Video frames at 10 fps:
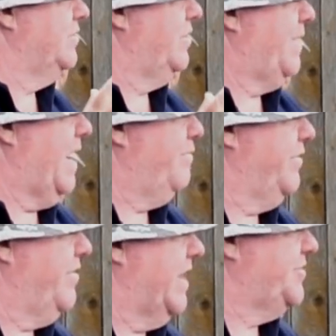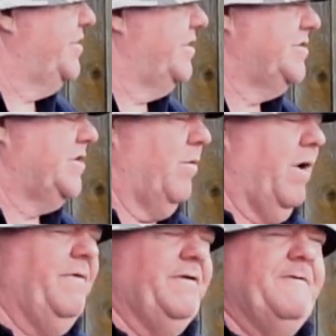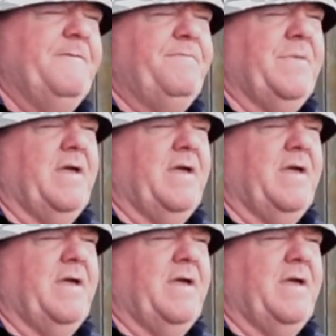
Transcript: it's all about progression and so on.